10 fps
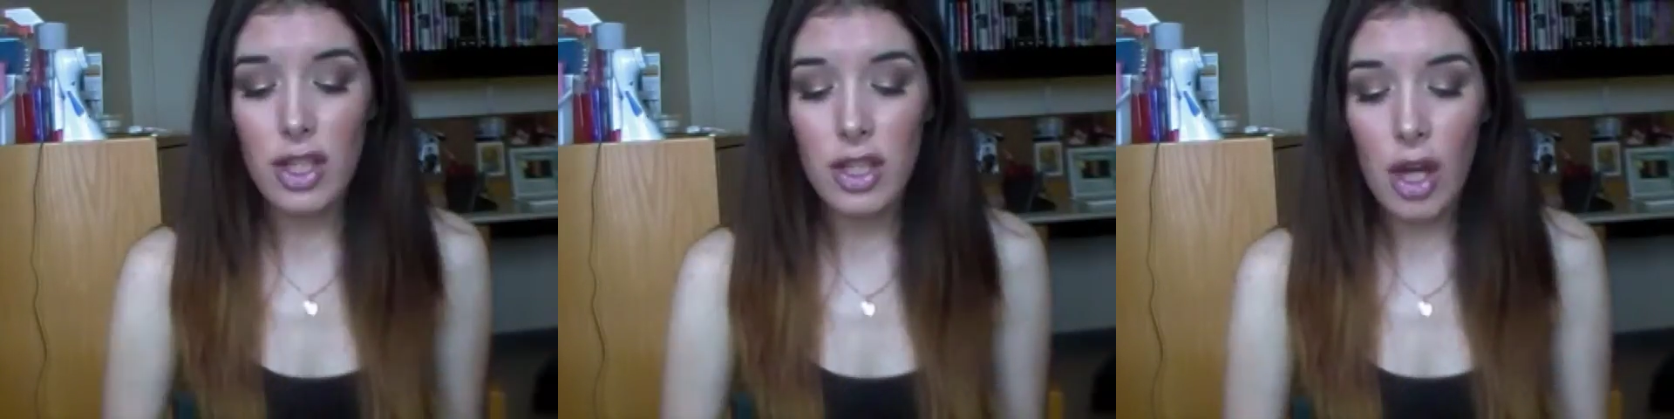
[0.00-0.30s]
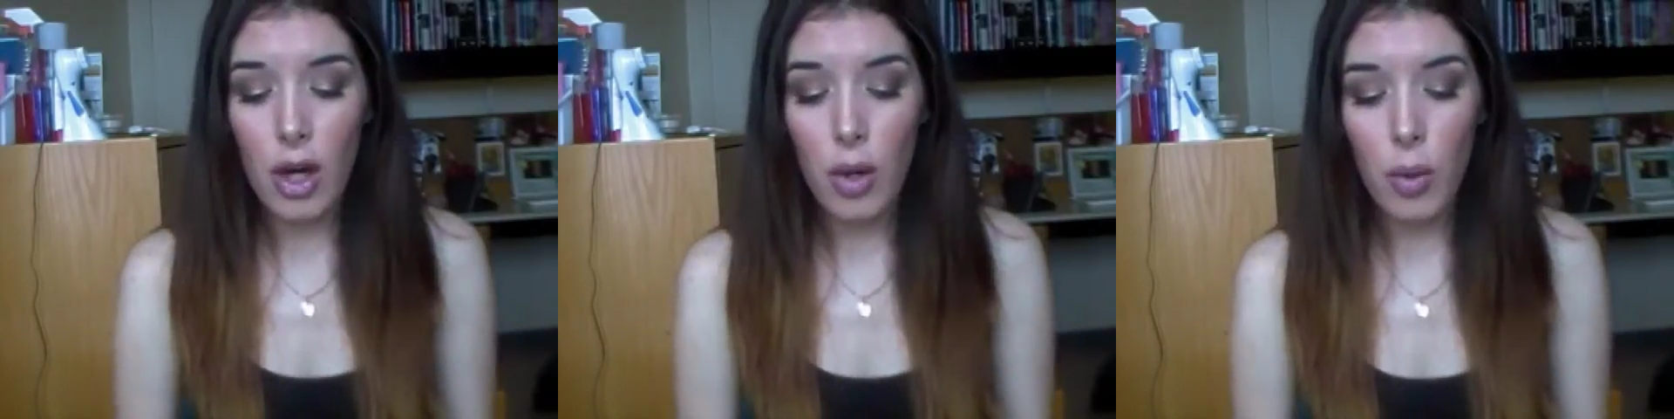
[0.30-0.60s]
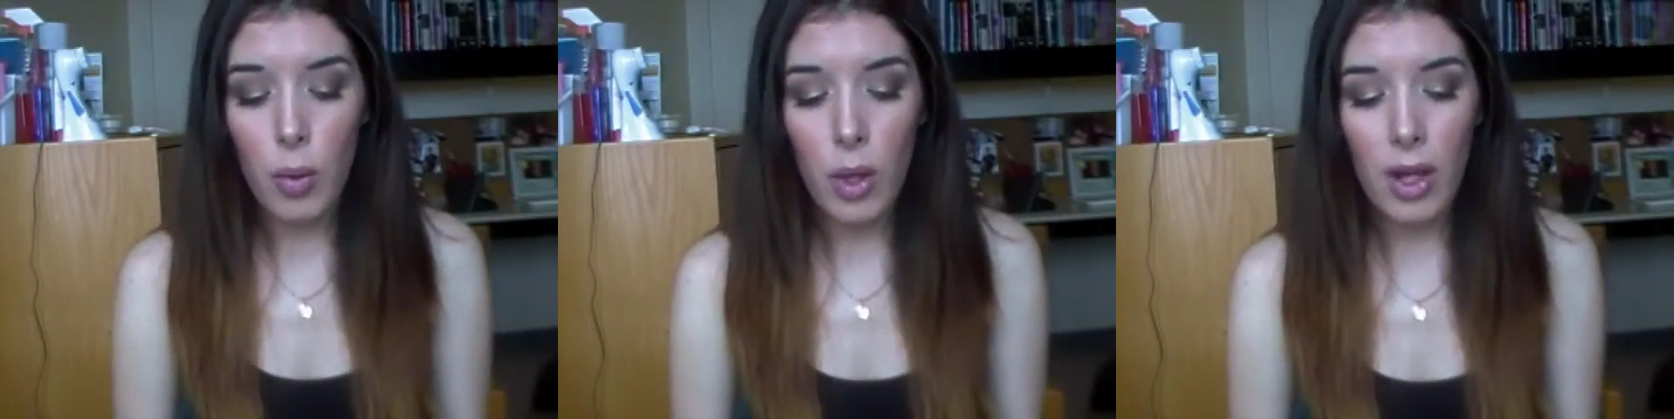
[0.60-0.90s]

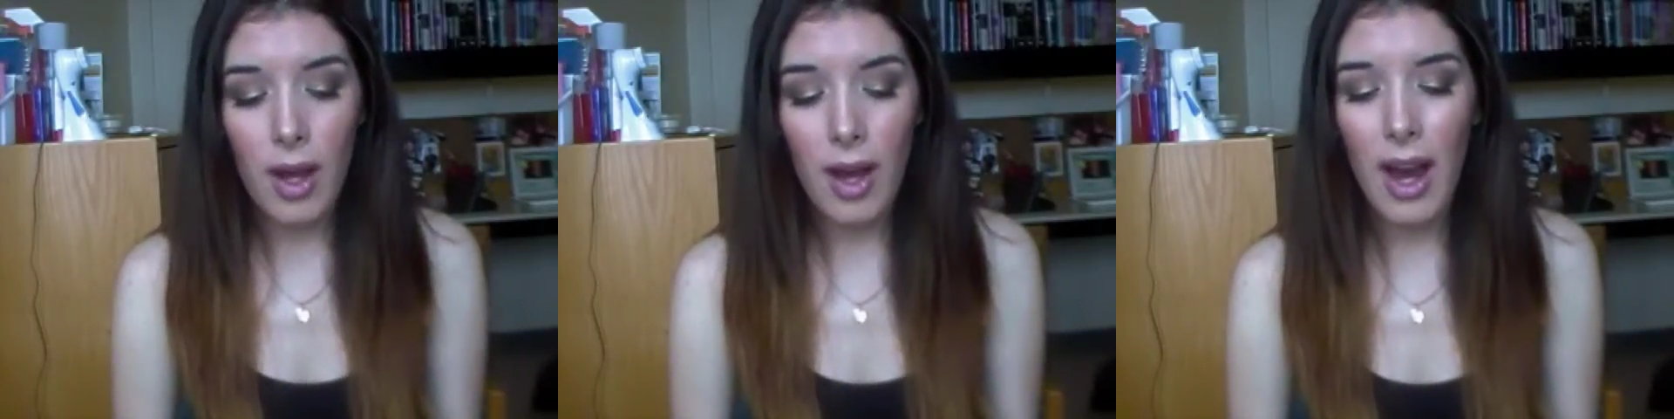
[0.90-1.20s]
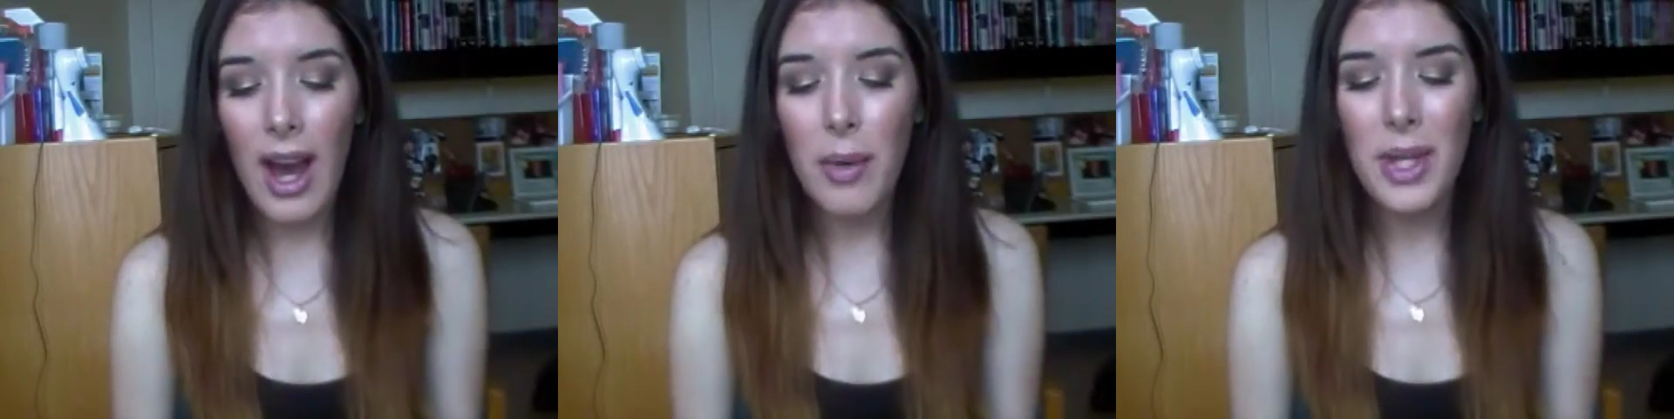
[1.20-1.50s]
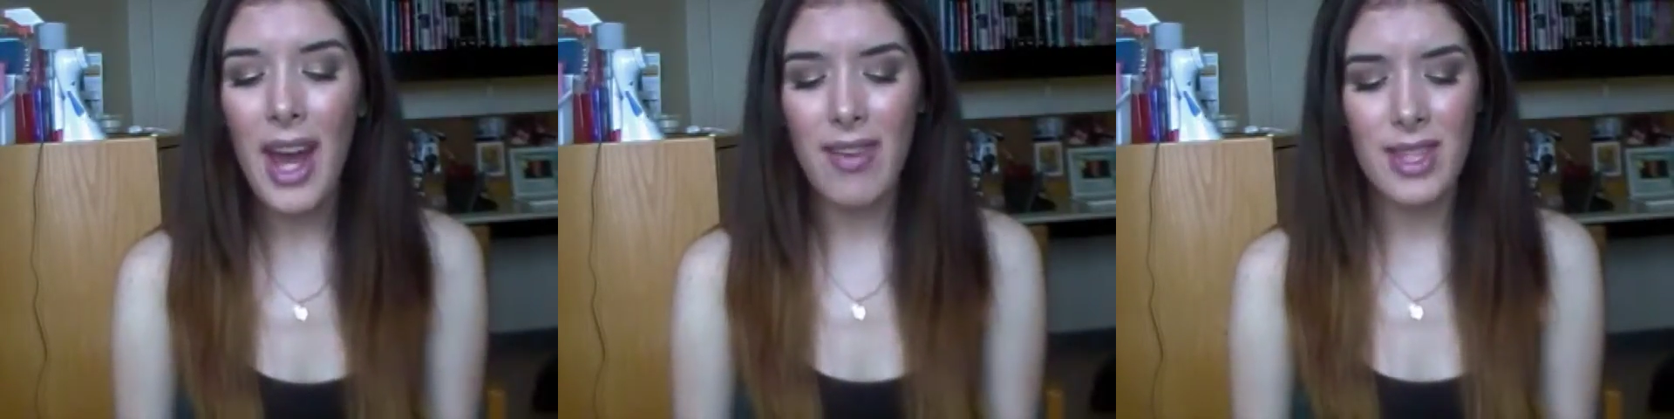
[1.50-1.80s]
So, I
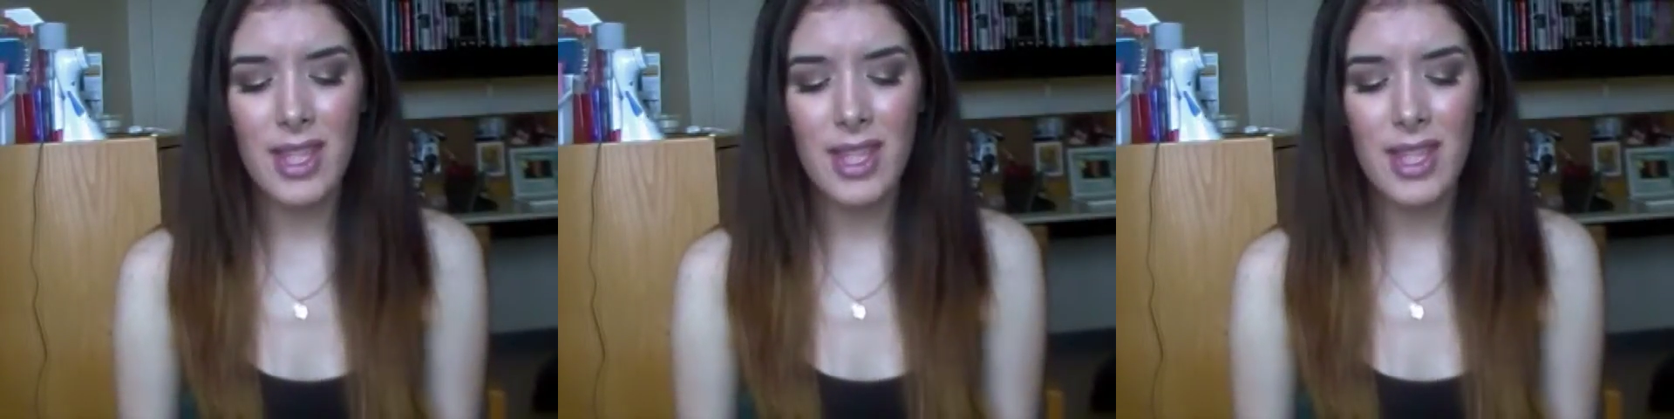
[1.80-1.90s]
would have